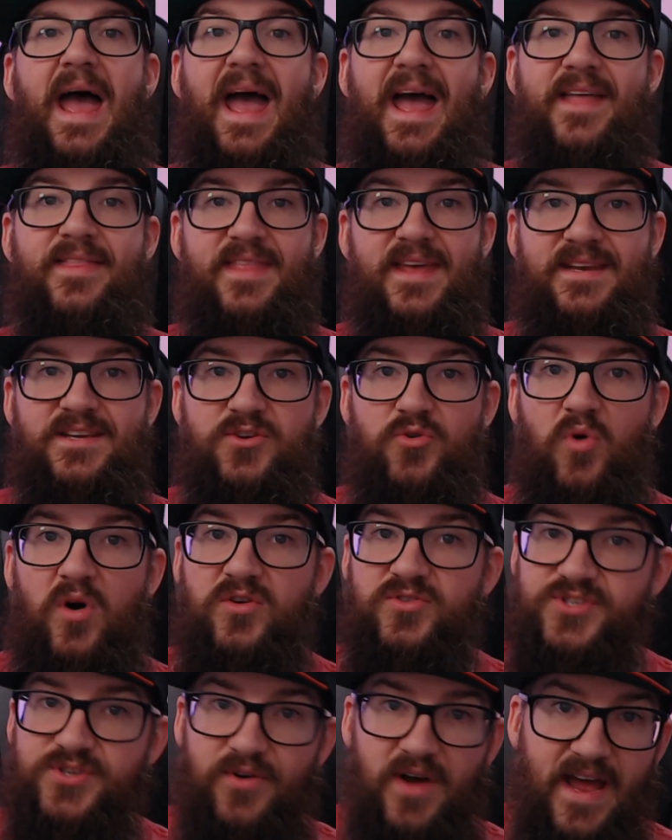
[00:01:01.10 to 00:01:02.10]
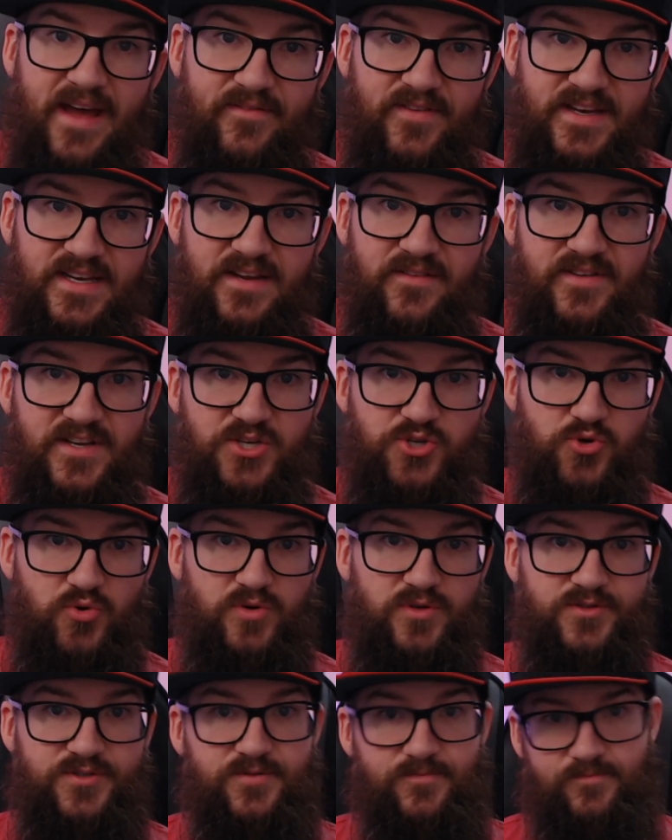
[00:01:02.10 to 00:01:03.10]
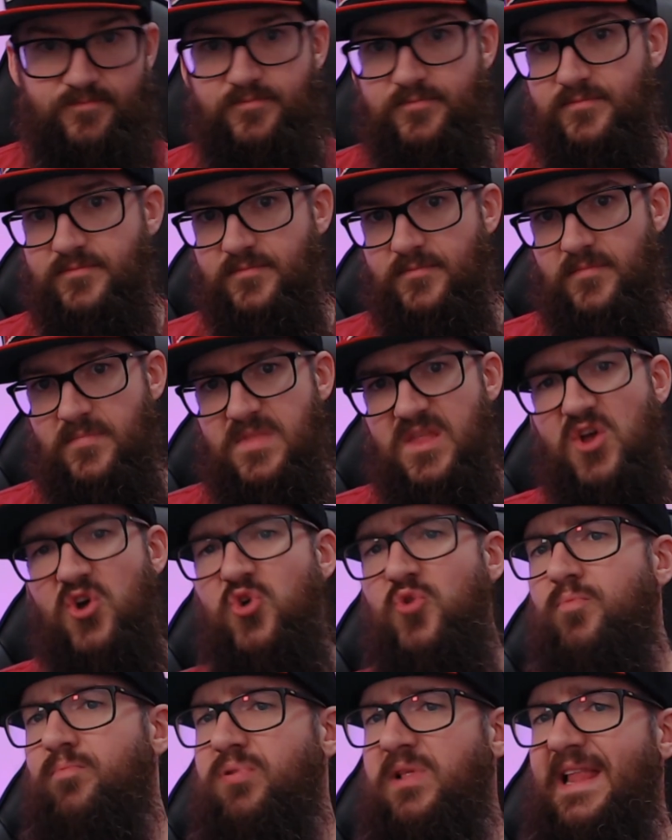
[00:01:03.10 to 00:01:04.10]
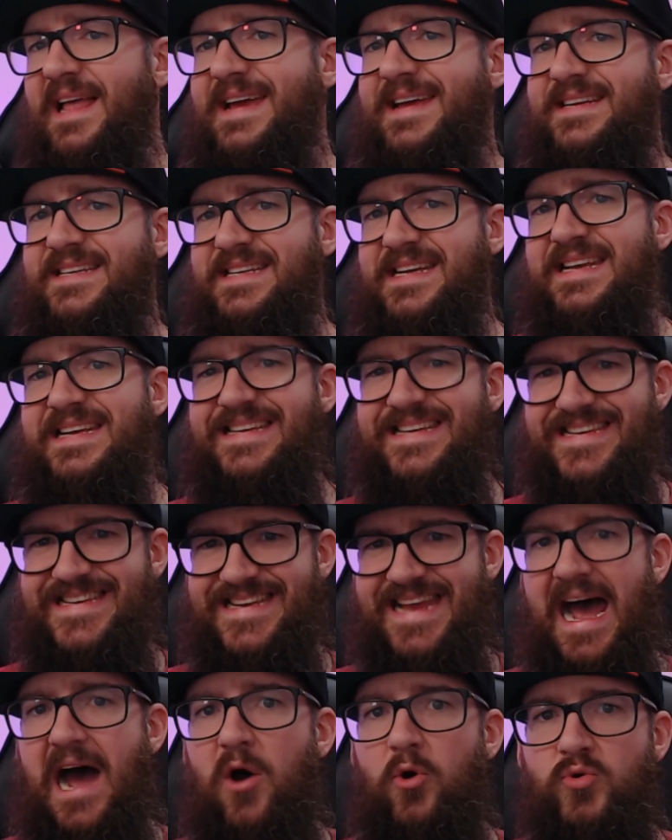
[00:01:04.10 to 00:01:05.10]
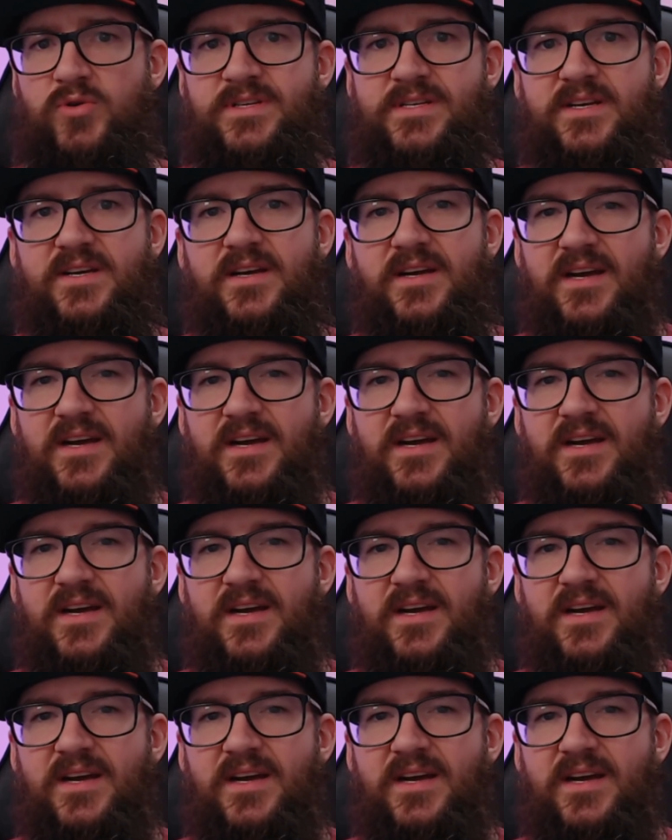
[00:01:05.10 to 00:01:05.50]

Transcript: And then you also have individuals who plant doubt.